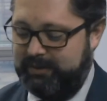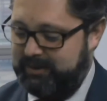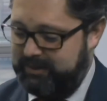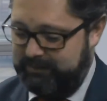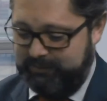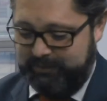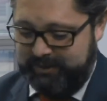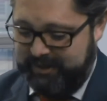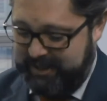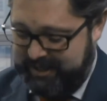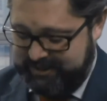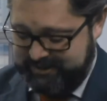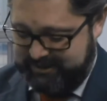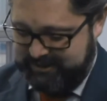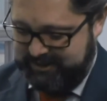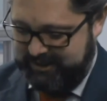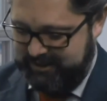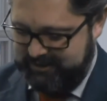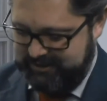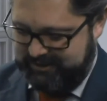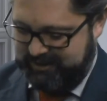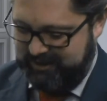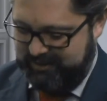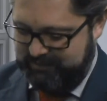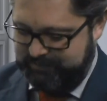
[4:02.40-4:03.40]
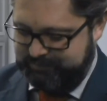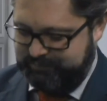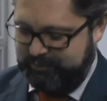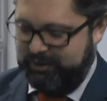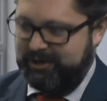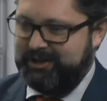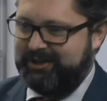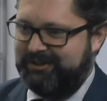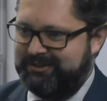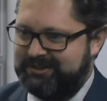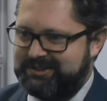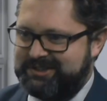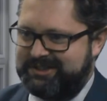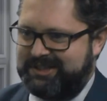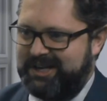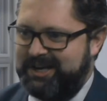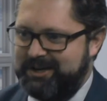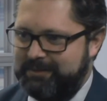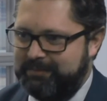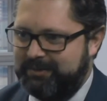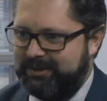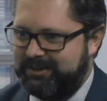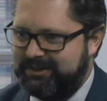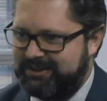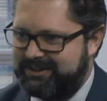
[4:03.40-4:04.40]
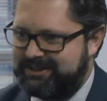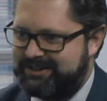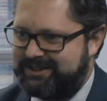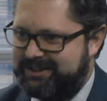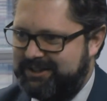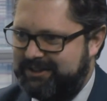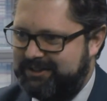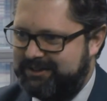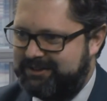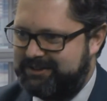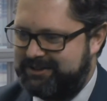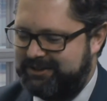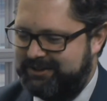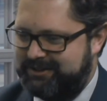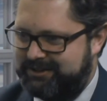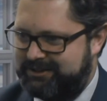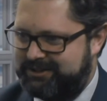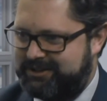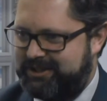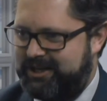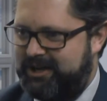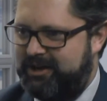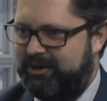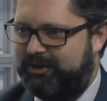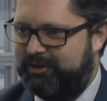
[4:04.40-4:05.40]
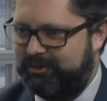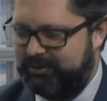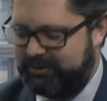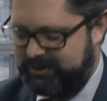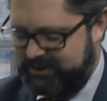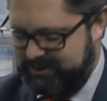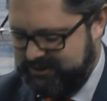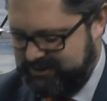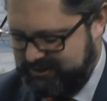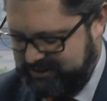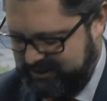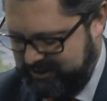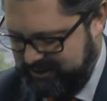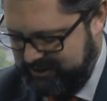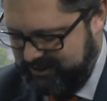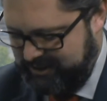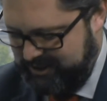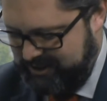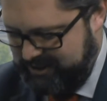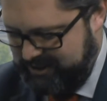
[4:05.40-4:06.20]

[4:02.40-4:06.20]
Well, that's a kind of brilliant statement to shareholders to